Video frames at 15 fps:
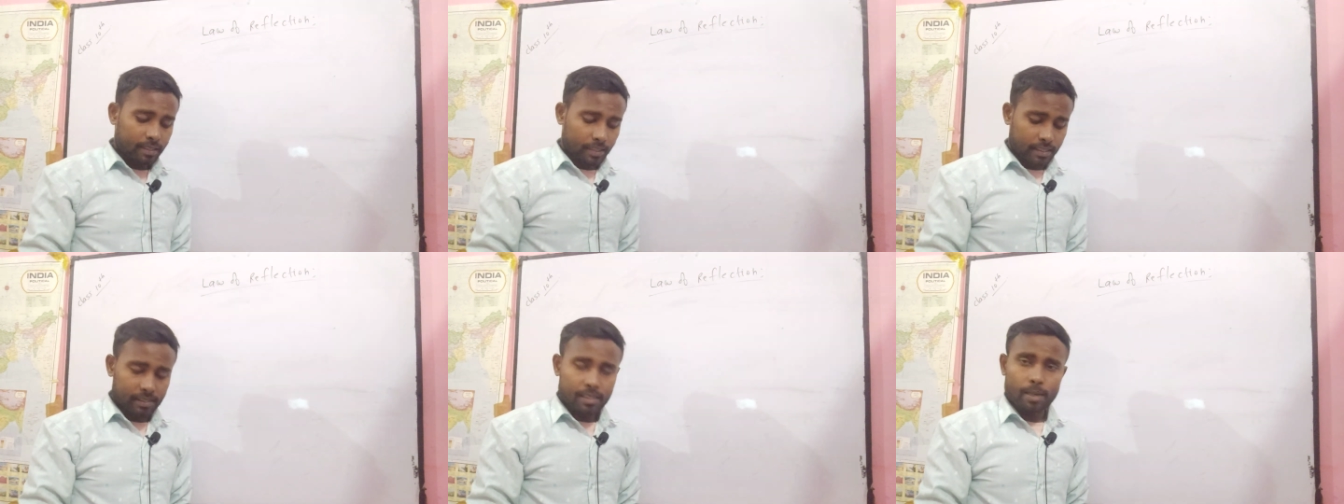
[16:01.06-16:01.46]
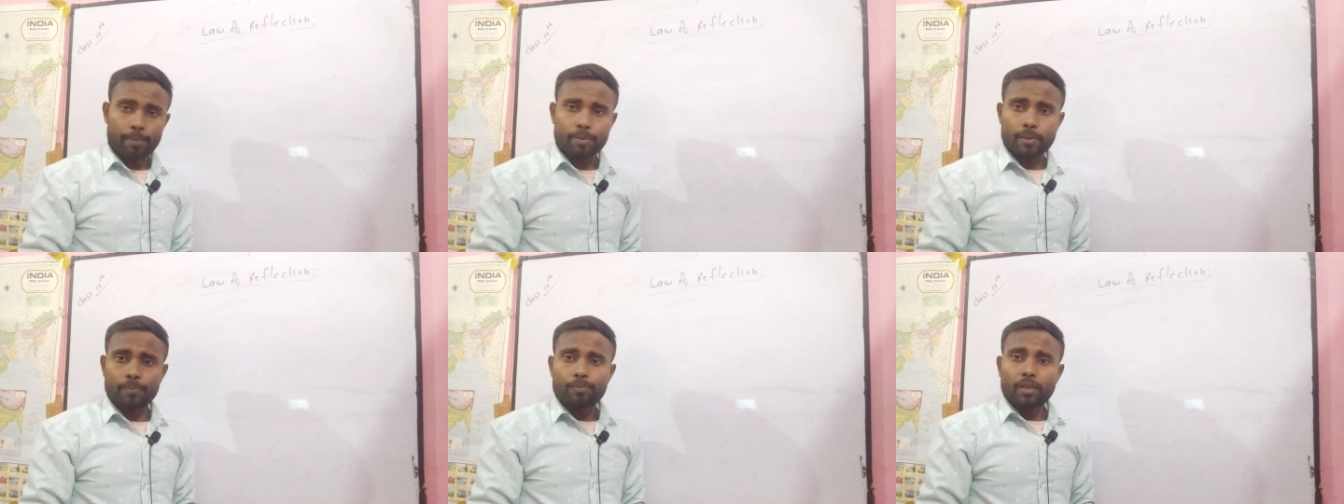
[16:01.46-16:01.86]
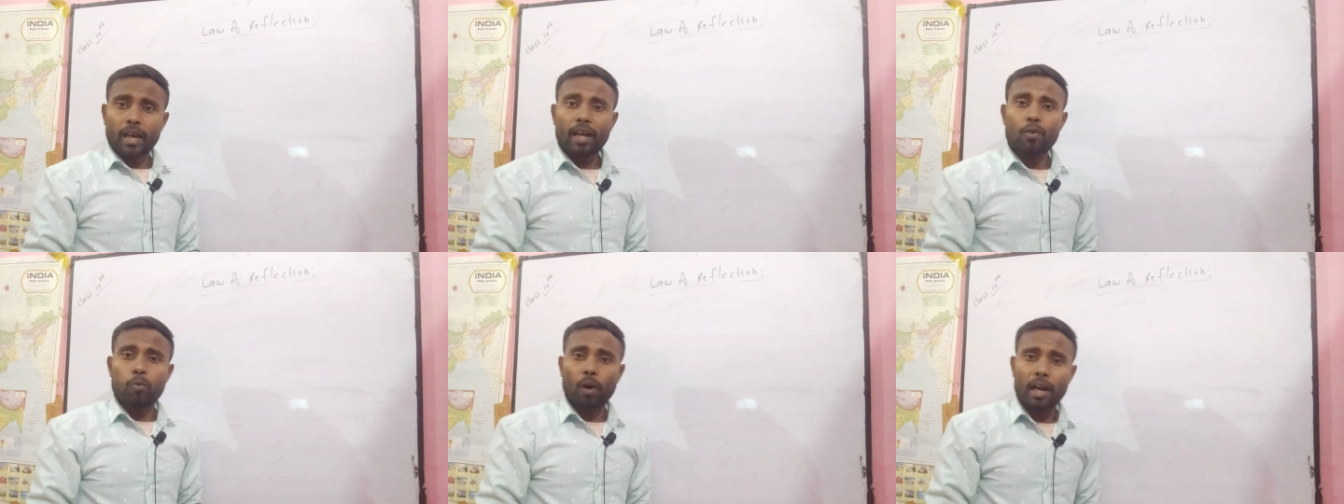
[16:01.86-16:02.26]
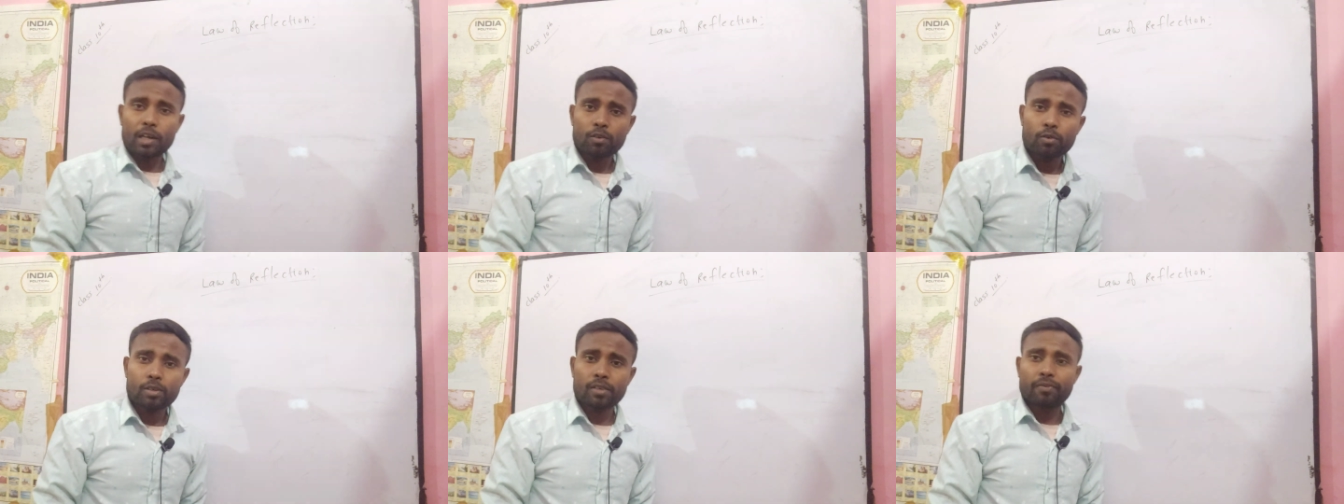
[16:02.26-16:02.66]
concept, I
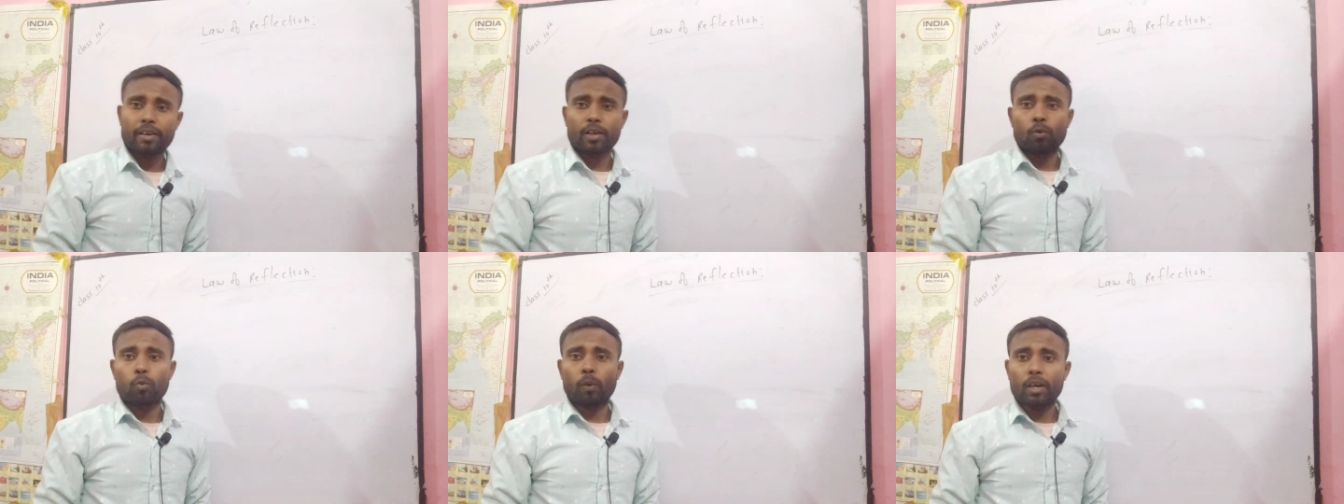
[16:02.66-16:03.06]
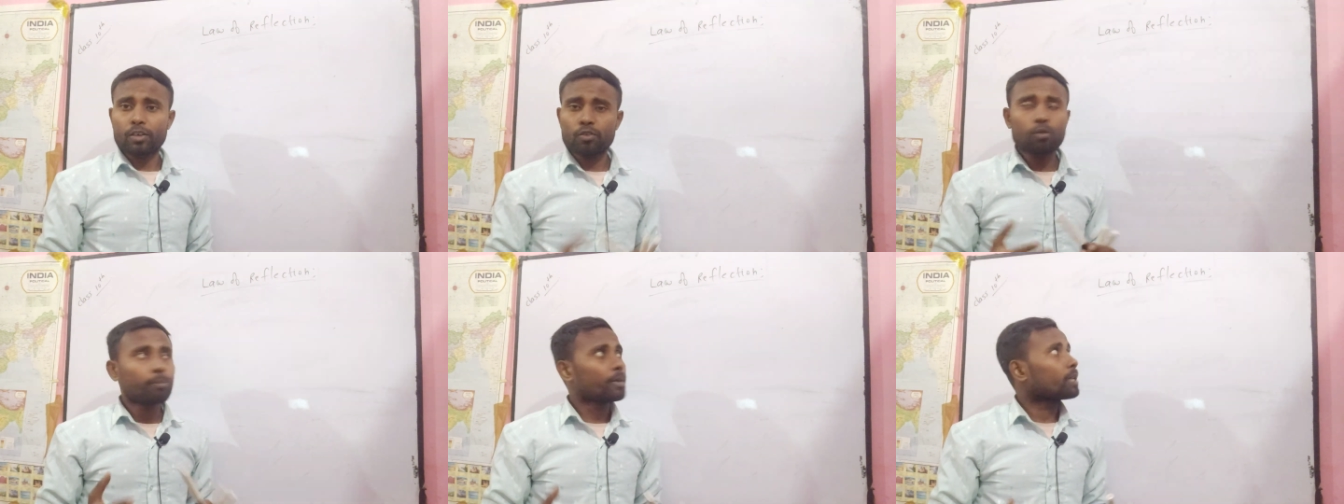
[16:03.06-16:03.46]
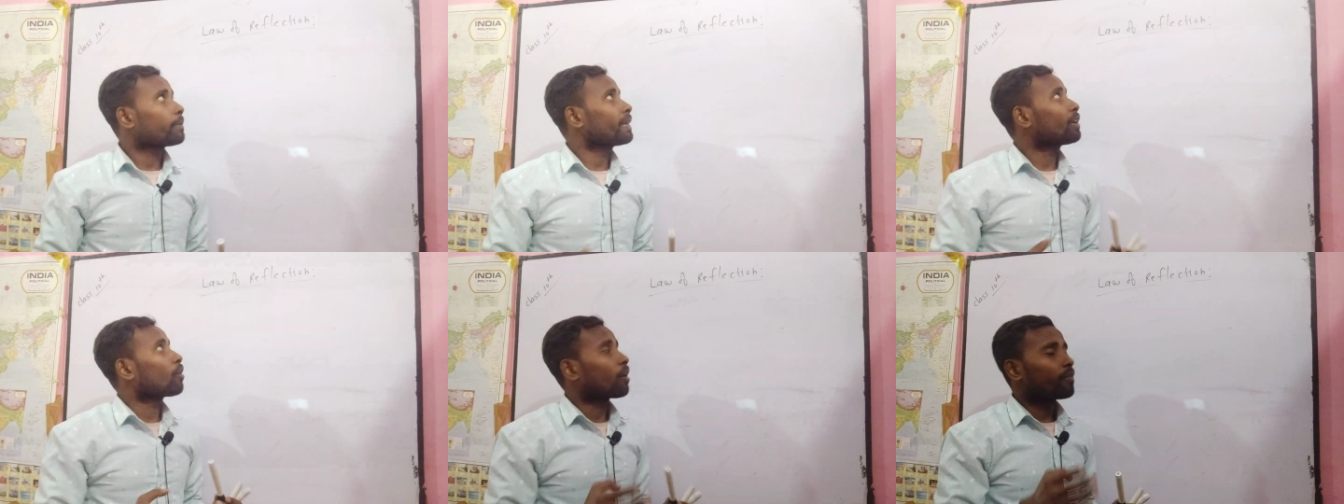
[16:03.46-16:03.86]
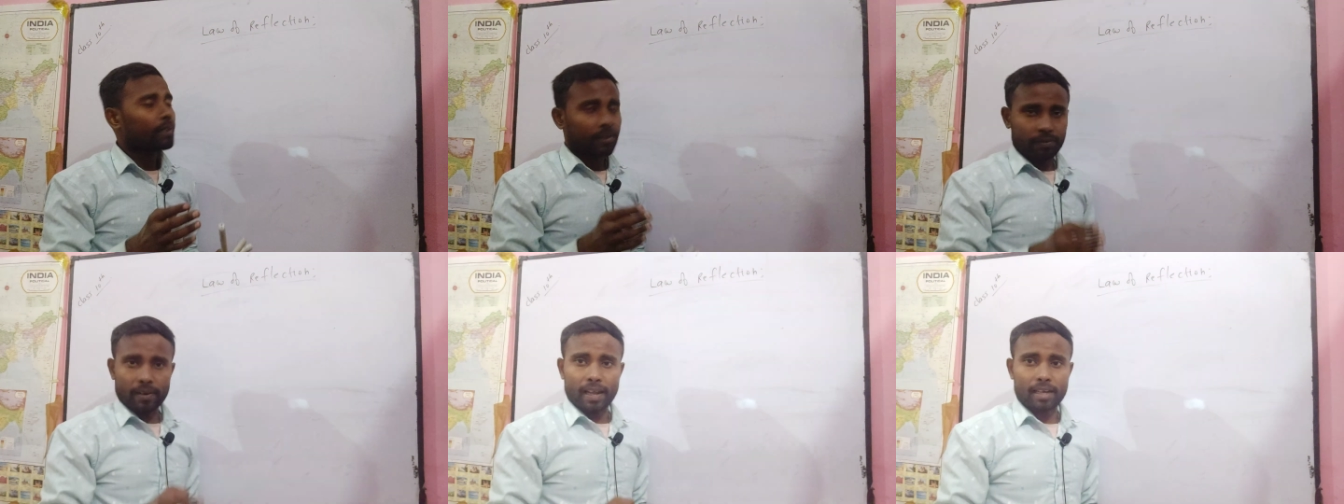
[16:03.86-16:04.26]
want to define what you mean by law of
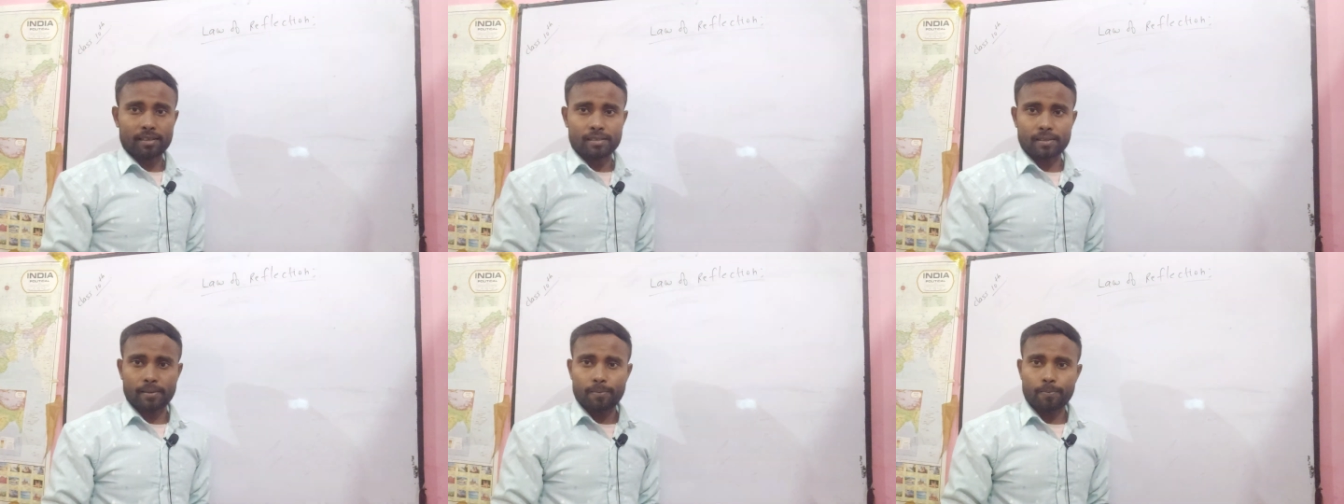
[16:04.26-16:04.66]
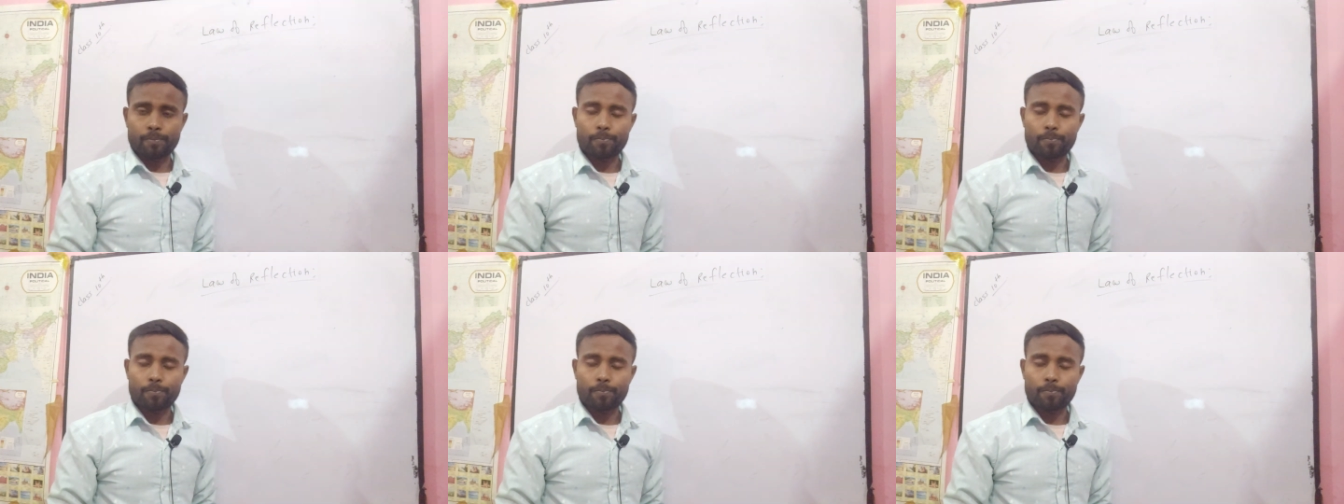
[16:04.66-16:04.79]
reflection.